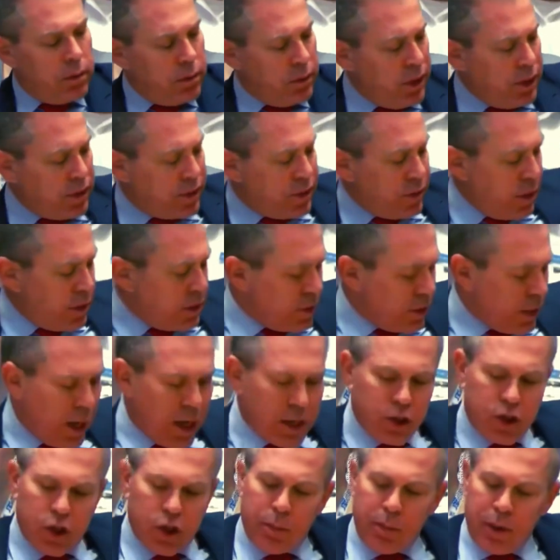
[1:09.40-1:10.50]
This is
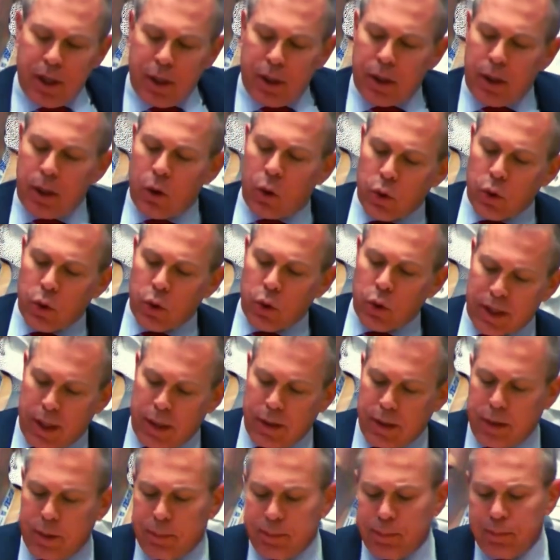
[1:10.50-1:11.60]
Haj Amin al
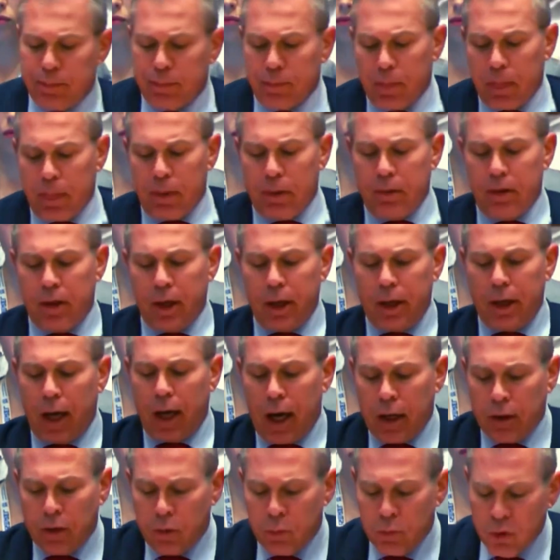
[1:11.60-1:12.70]
Husseini, the
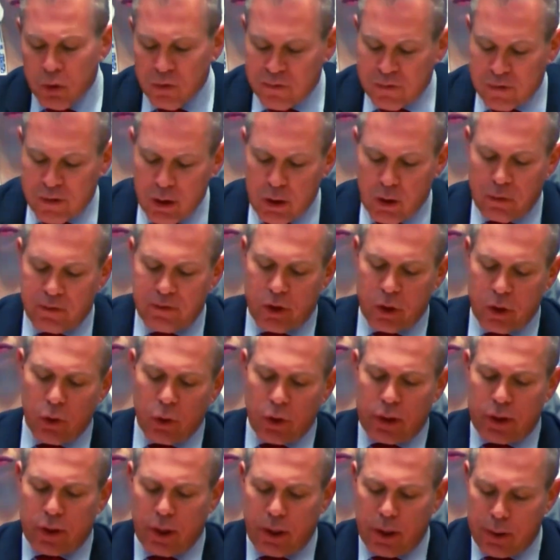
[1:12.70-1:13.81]
Grand Mufti of
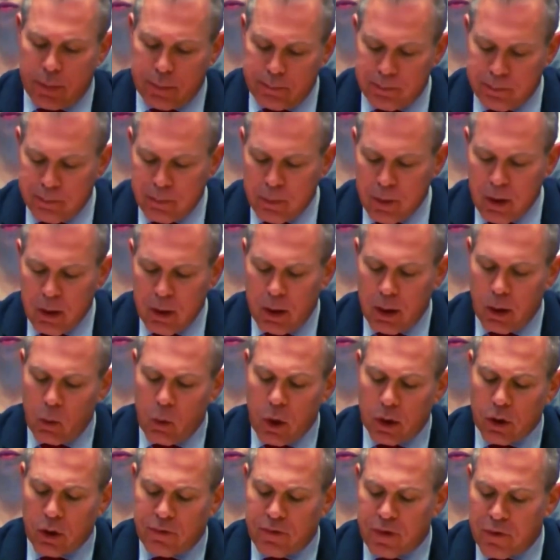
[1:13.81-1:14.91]
Jerusalem and
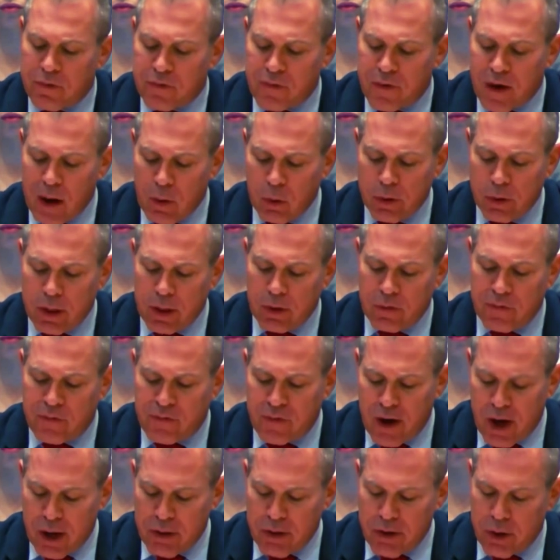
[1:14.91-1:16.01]
one of the founding
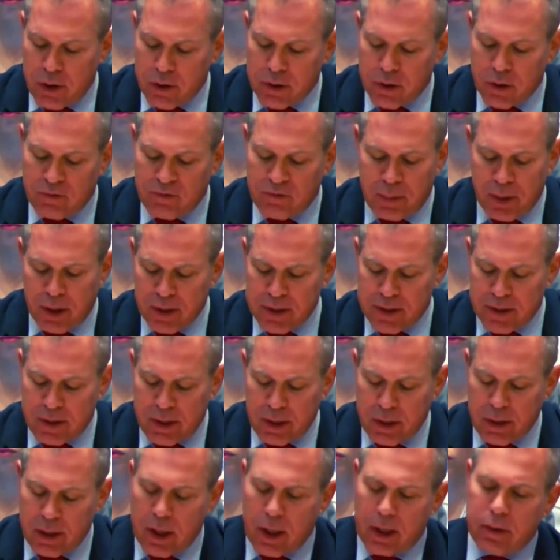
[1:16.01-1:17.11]
fathers of
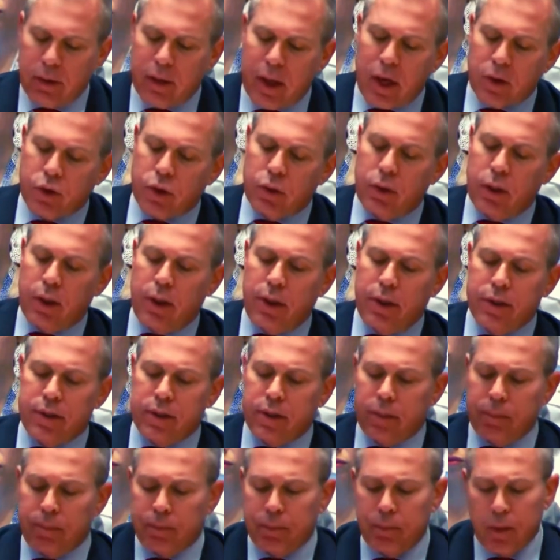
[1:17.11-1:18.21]
Palestinian
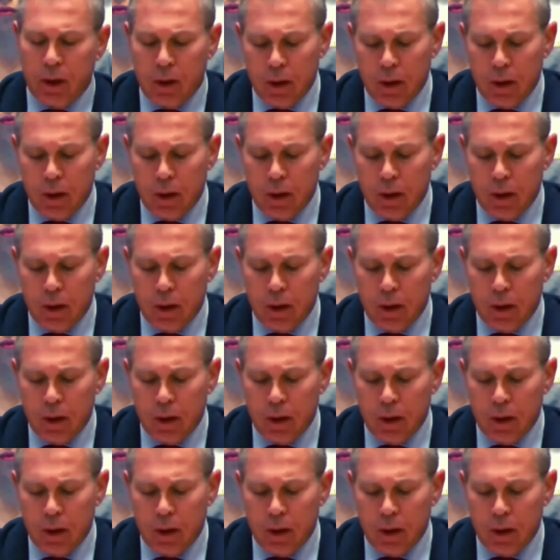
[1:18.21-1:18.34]
nationalism.